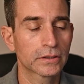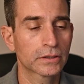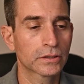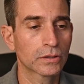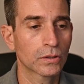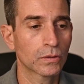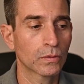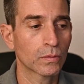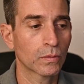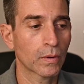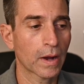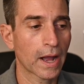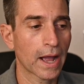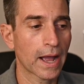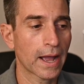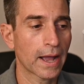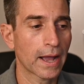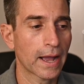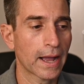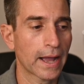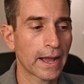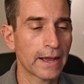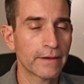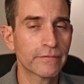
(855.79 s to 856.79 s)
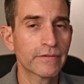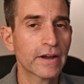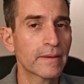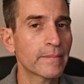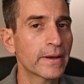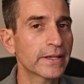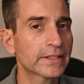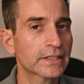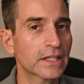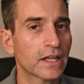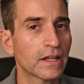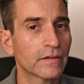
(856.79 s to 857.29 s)
So I find
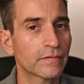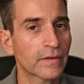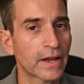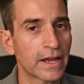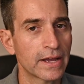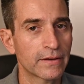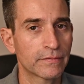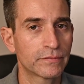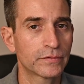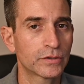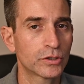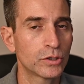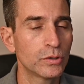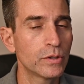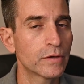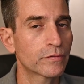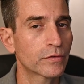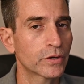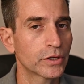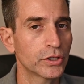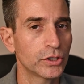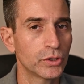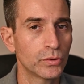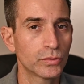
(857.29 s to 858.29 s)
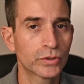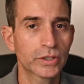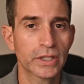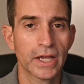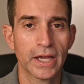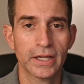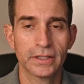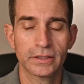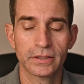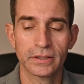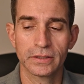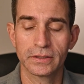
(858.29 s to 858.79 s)
myself, I have 2 different use
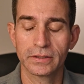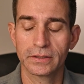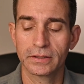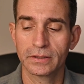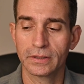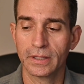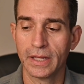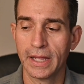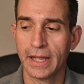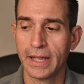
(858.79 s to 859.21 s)
cases.